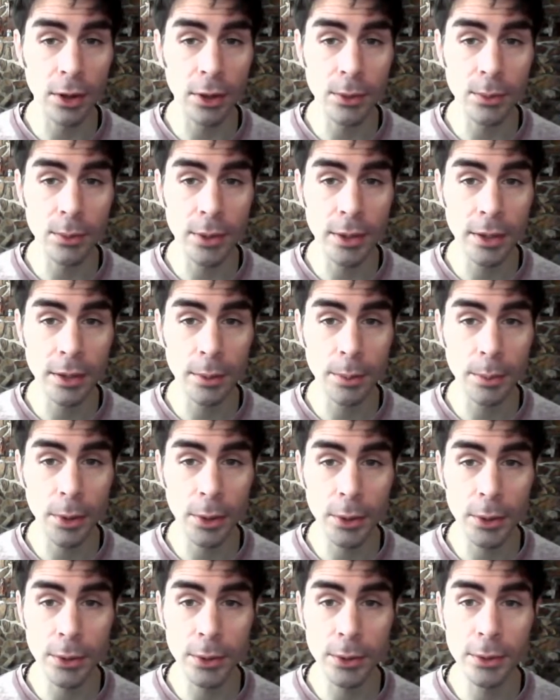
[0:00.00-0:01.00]
you shouldn't
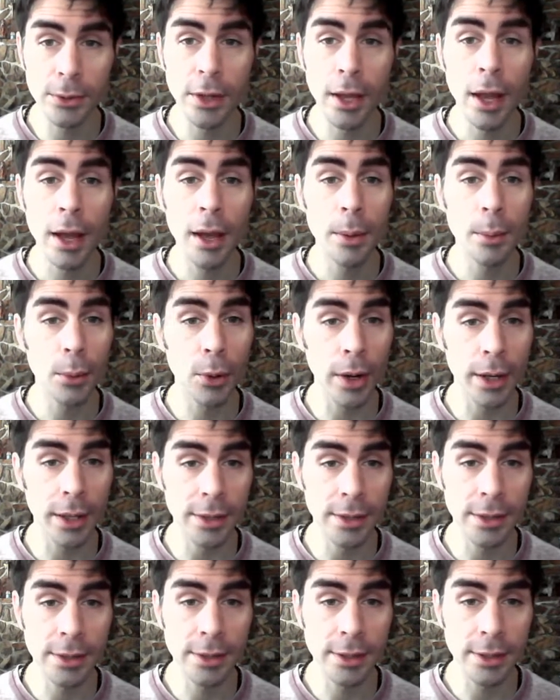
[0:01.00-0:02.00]
start with the
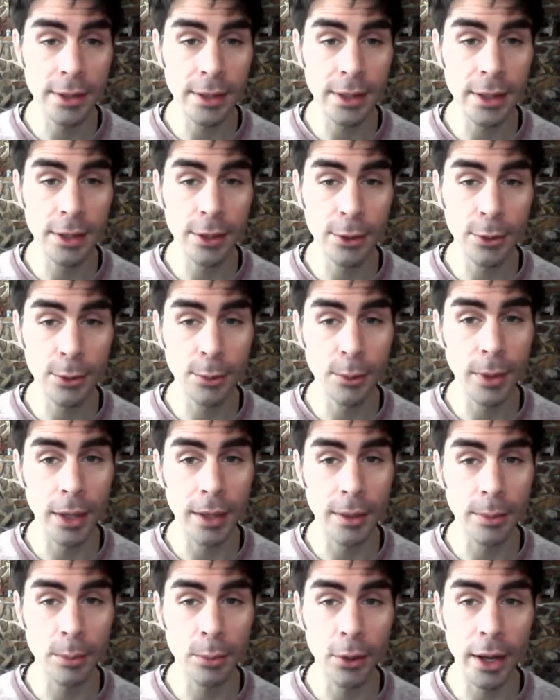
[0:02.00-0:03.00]
pose.
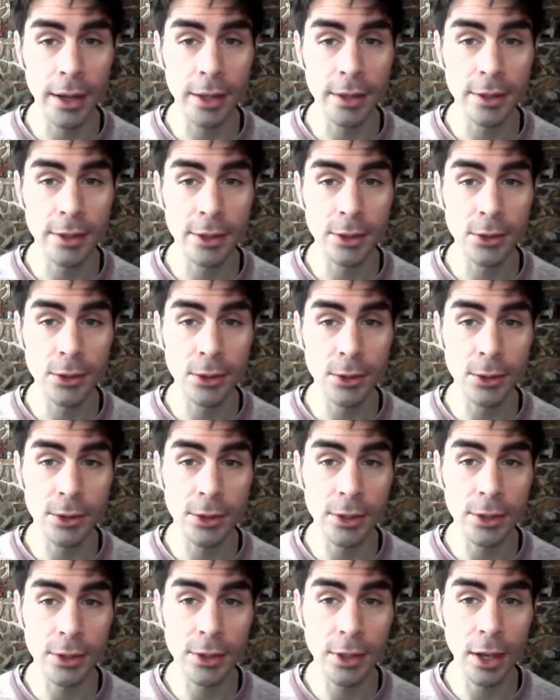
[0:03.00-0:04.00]
Pregnancy, you
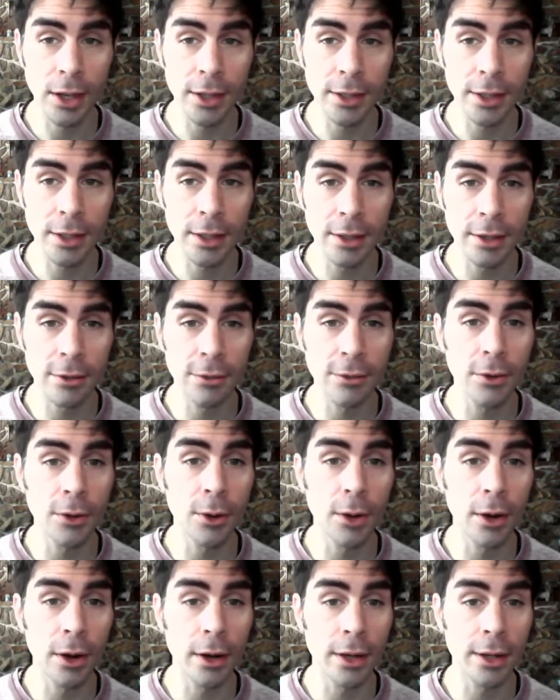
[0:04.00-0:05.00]
might practice
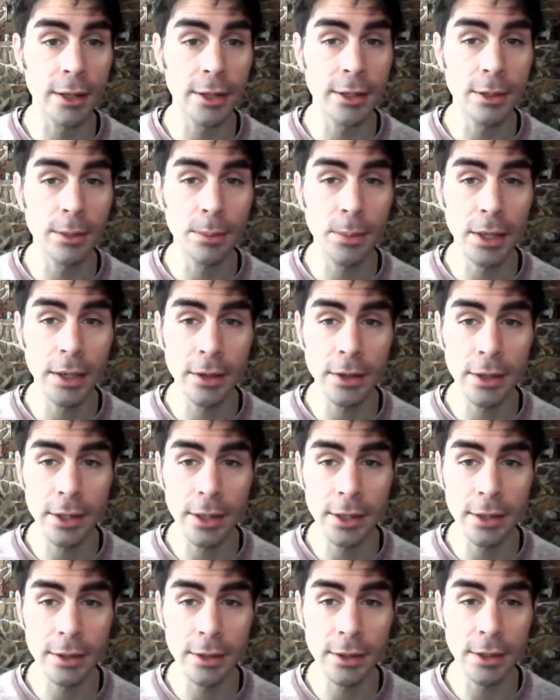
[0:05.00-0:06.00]
Sirsasana if
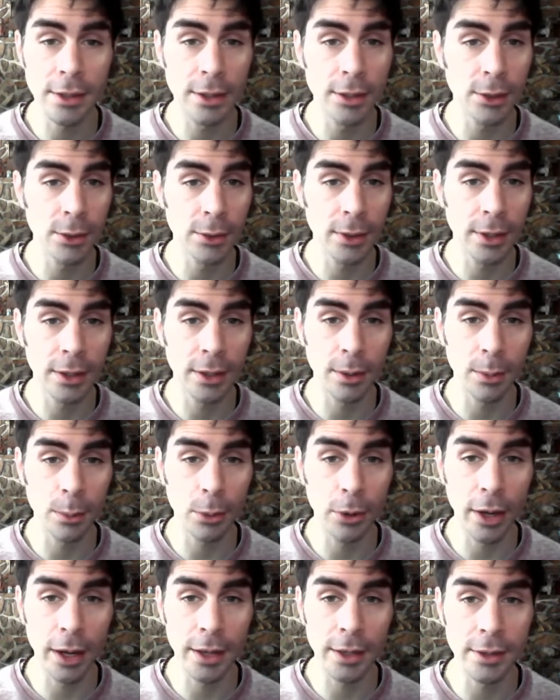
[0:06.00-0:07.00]
you are
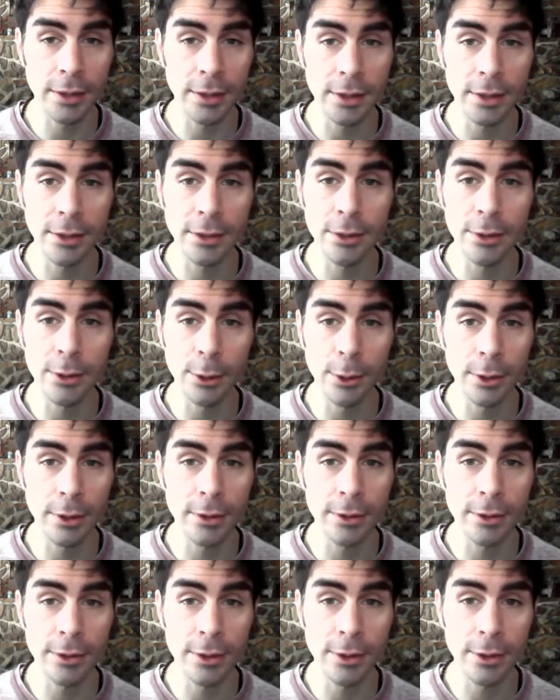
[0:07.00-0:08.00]
experienced, and you can
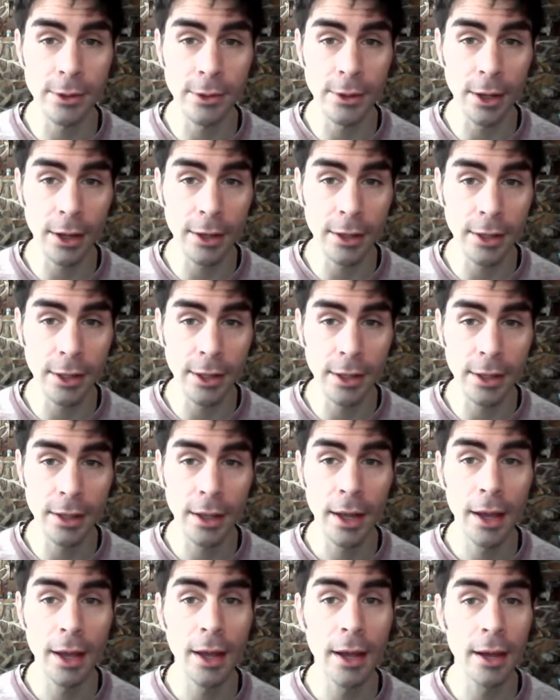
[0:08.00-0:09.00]
practice
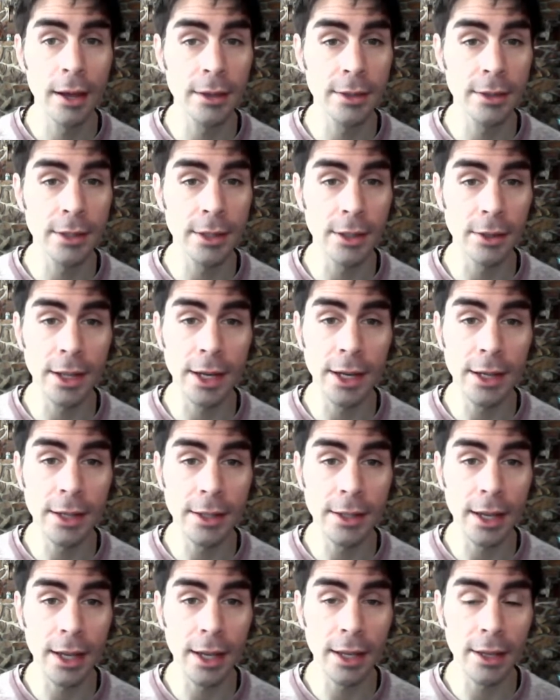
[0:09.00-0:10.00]
Sirsasana
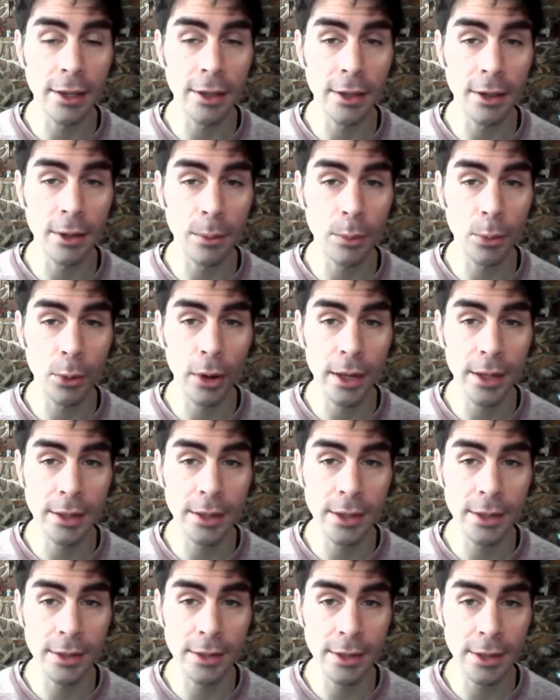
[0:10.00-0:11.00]
until late
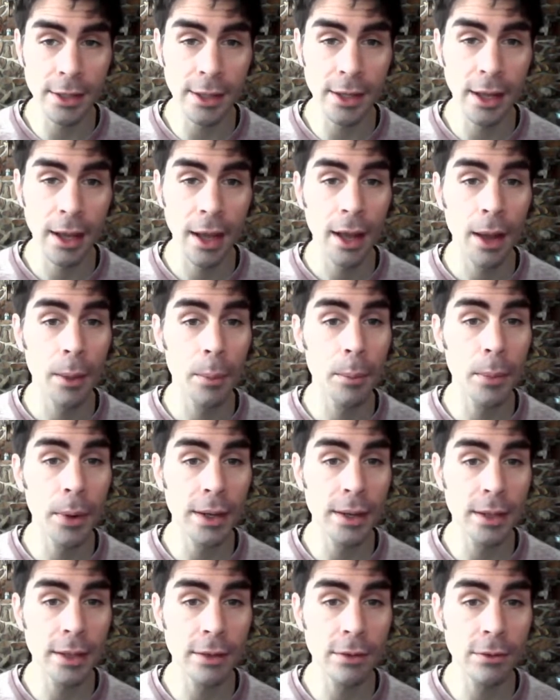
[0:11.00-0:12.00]
in the
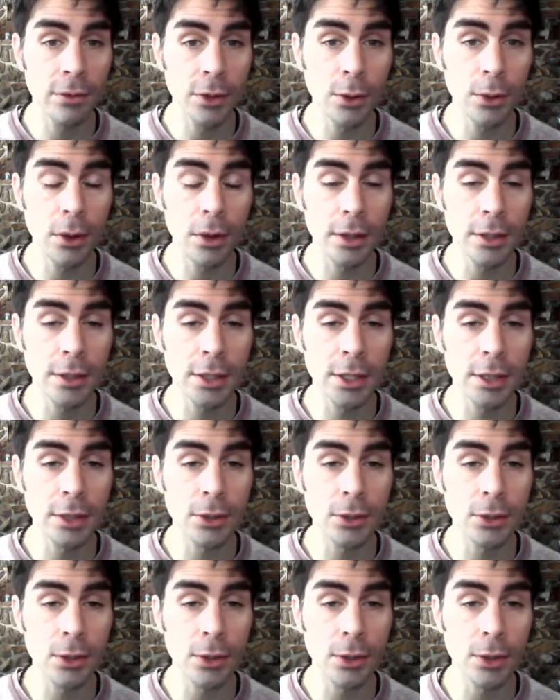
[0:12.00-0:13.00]
pregnancy.
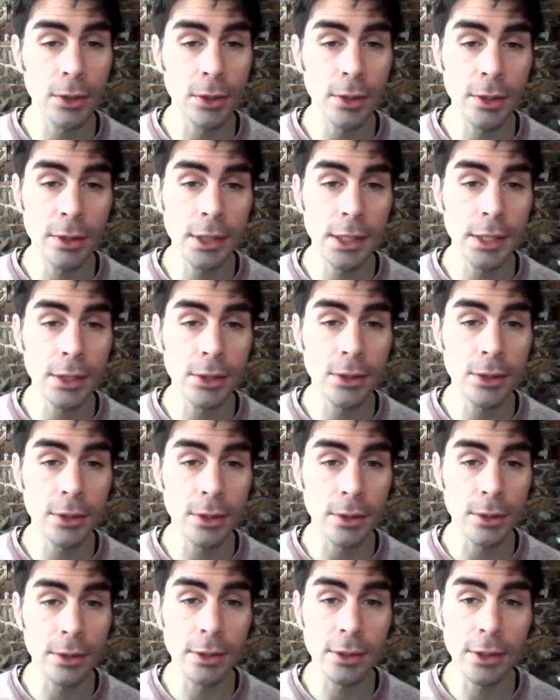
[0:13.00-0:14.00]
But if you are
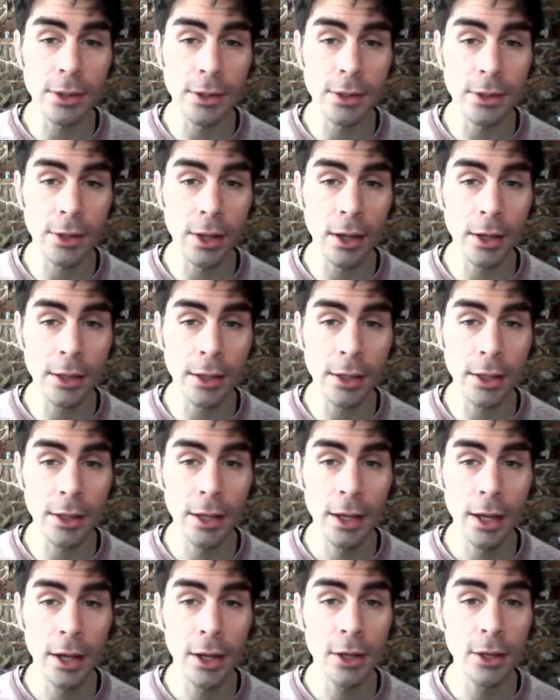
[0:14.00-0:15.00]
just learning
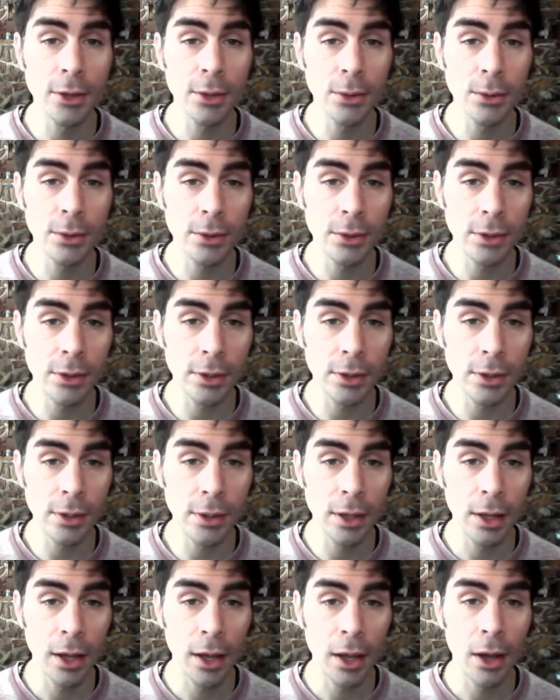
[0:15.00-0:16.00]
Sirsasana,
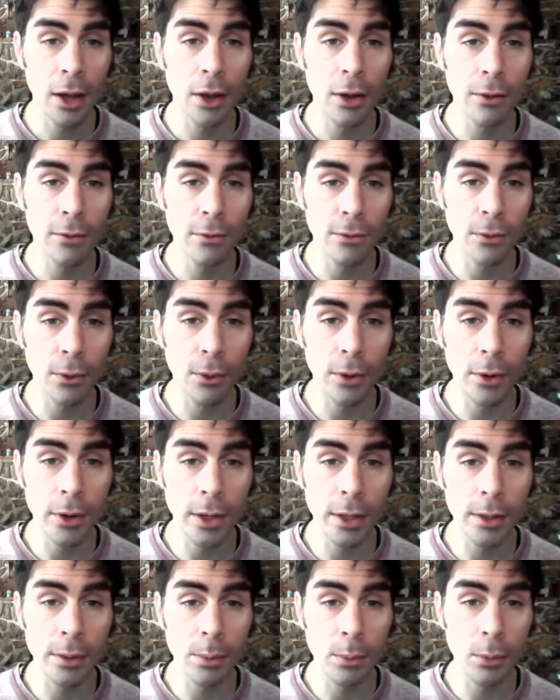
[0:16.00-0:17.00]
you should
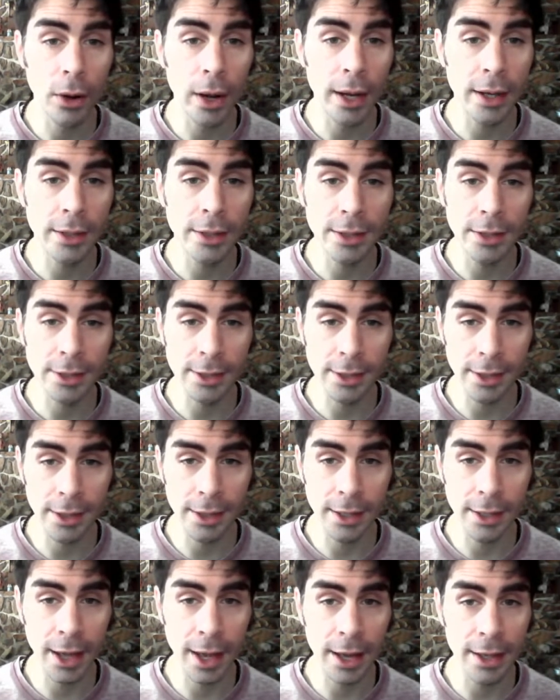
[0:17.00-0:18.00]

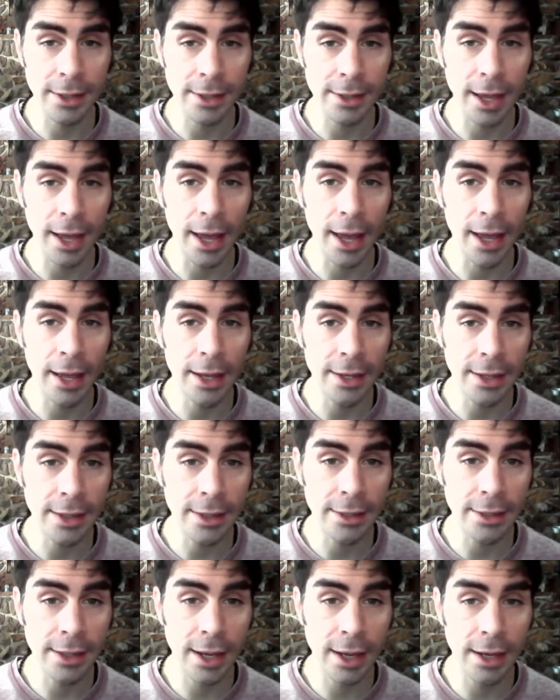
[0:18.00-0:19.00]
avoid
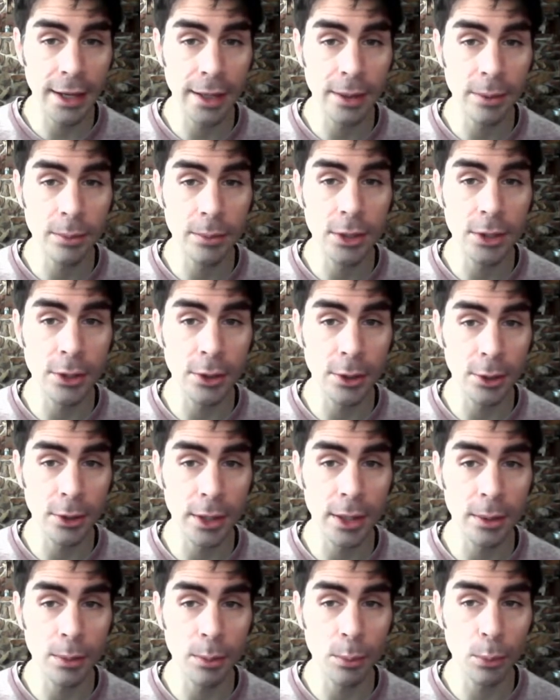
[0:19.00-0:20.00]
practicing at any
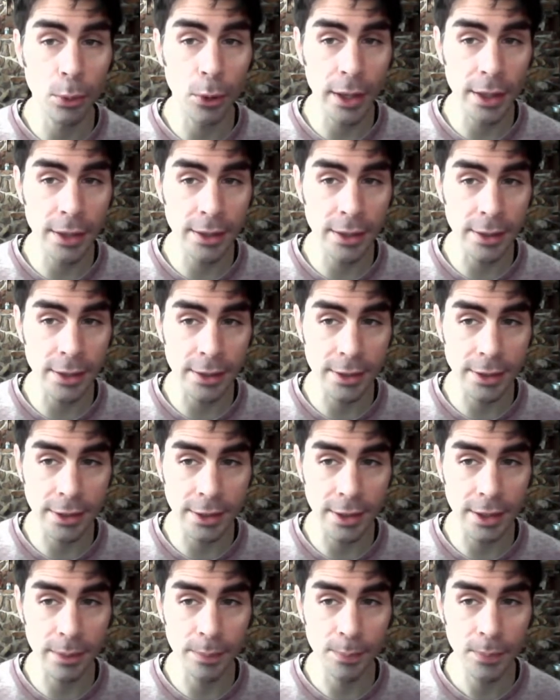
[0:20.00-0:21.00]
time
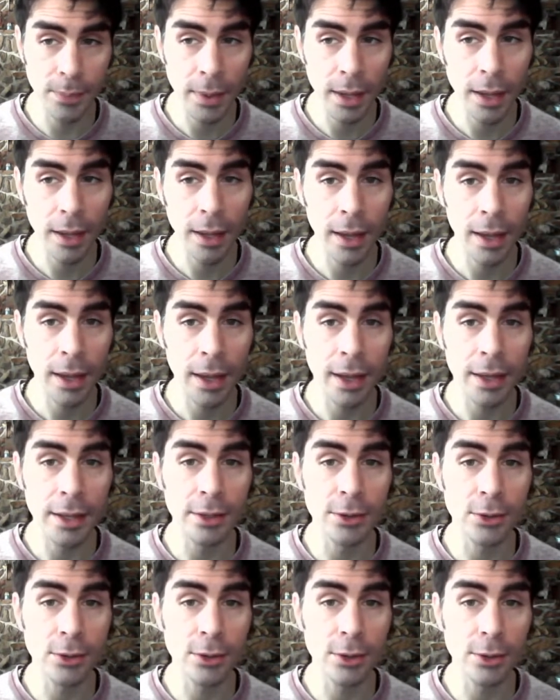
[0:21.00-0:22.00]
during
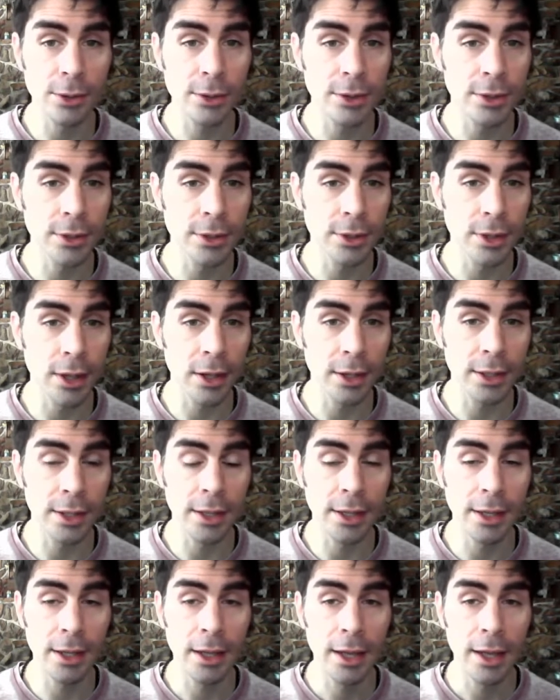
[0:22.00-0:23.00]
pregnancy.
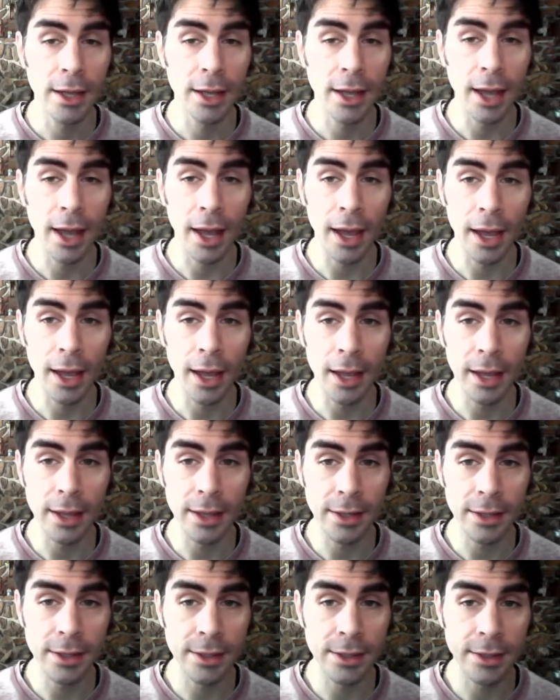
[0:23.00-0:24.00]
And Sirsasana